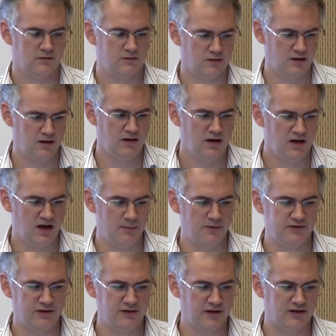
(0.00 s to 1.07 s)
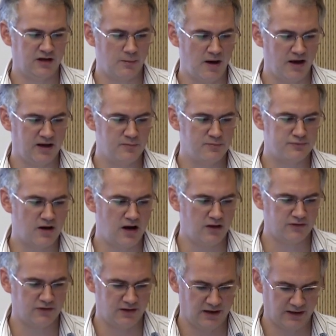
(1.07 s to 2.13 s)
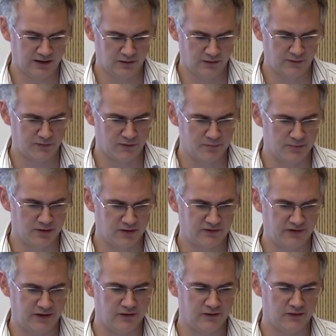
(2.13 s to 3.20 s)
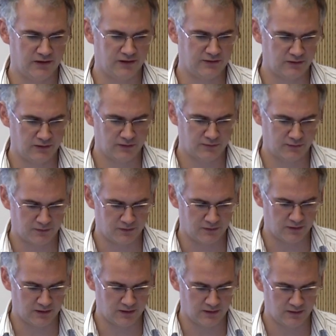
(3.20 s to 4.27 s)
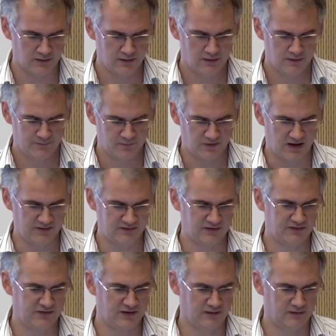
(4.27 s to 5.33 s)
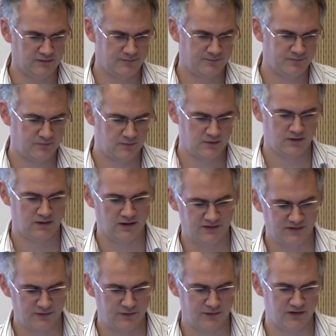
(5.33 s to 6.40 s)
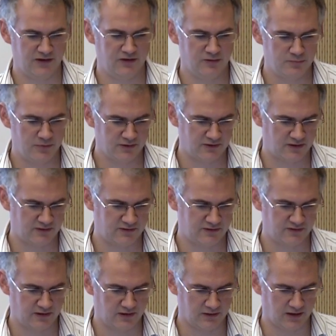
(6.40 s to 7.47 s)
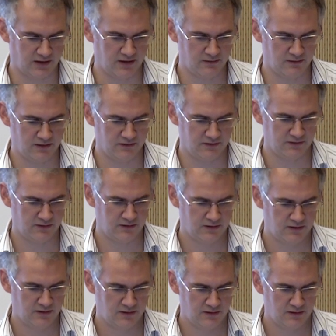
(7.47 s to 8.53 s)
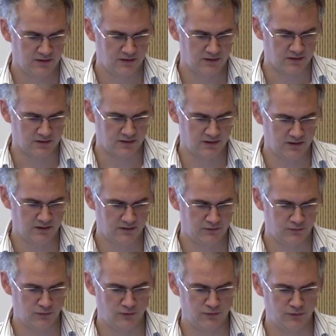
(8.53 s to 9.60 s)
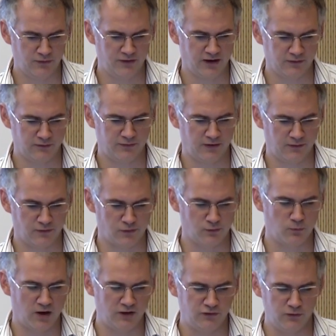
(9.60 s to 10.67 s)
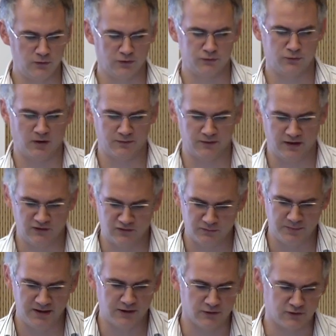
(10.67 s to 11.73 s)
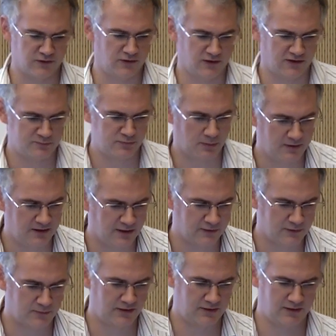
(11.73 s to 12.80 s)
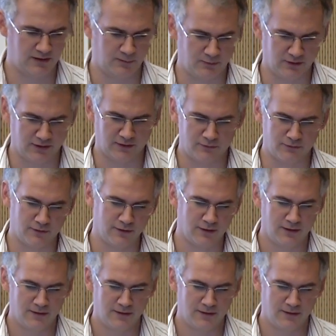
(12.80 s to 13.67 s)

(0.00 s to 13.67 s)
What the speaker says: Right? Amazon.com, I can browse on it. I could look for books. I don't know. Let's look for SSL. Let's see if there's any good books on SSL. Okay, here it is. All right, 2,500 watt dual 12-inch speakers. No, that's probably not the right thing I'm looking for.